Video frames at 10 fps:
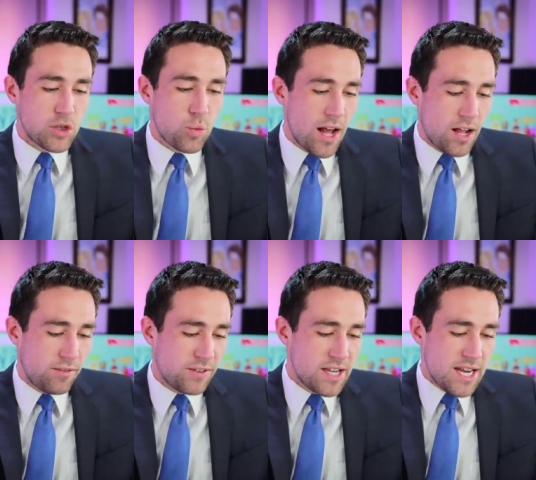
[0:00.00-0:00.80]

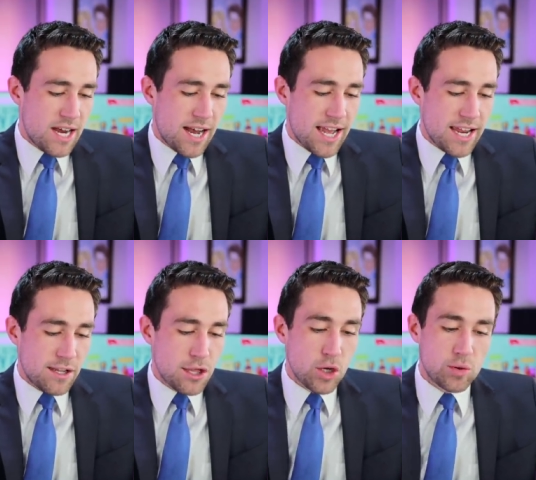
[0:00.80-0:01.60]
12, uh, in
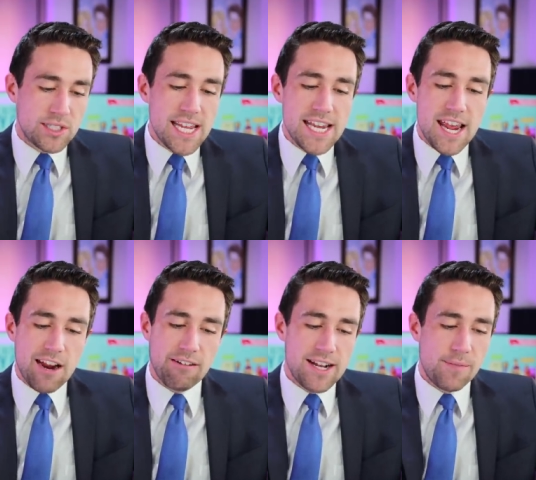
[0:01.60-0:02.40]
the 13
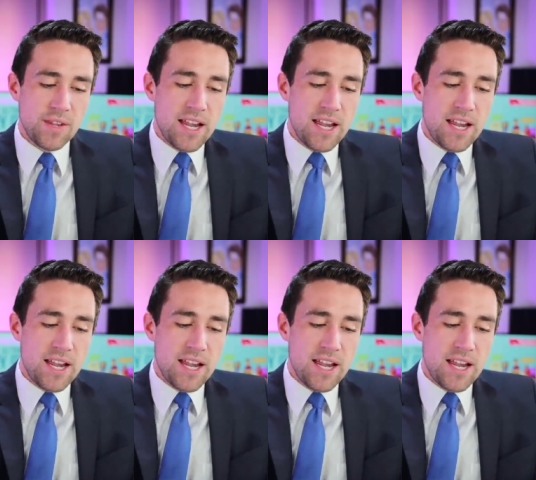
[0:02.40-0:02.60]
area.